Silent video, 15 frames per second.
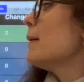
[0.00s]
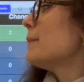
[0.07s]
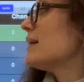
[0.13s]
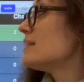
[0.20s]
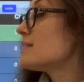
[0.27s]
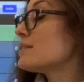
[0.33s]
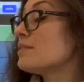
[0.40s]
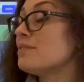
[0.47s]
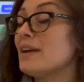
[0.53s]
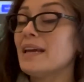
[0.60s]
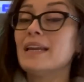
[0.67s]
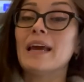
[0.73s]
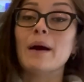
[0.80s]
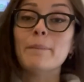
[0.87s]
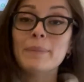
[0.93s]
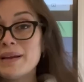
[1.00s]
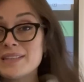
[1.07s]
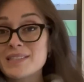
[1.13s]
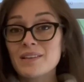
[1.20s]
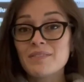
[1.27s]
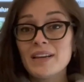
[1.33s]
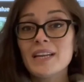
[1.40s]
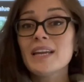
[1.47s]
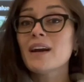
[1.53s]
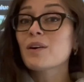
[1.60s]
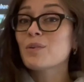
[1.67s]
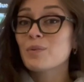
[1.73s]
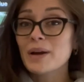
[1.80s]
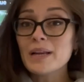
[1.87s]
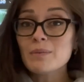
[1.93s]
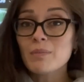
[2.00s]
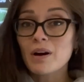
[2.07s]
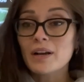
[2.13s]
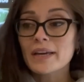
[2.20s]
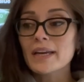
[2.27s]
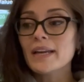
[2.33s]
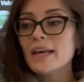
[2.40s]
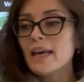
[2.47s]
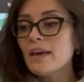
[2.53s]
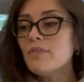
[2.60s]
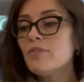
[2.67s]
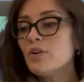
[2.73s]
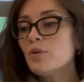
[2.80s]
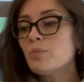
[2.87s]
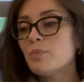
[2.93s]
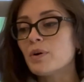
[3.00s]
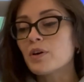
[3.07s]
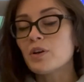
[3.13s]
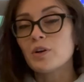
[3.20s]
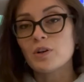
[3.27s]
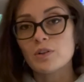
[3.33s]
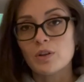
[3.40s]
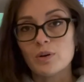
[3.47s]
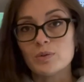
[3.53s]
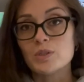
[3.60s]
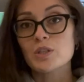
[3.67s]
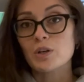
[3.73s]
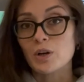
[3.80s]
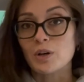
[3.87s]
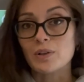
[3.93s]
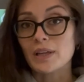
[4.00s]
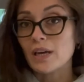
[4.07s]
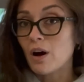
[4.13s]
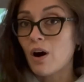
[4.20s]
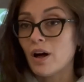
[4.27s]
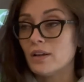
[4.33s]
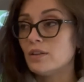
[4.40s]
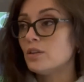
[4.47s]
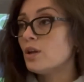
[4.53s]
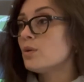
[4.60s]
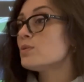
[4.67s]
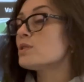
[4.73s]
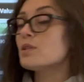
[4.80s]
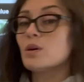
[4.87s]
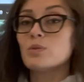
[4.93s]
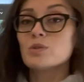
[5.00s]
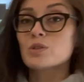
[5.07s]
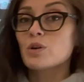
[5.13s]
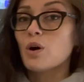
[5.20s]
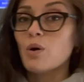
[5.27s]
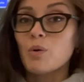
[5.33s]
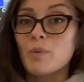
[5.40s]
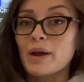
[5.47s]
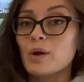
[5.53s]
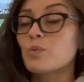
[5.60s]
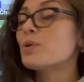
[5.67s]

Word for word: Pennsylvania. Pennsylvania, great market if you book your loads early on. Those loads go away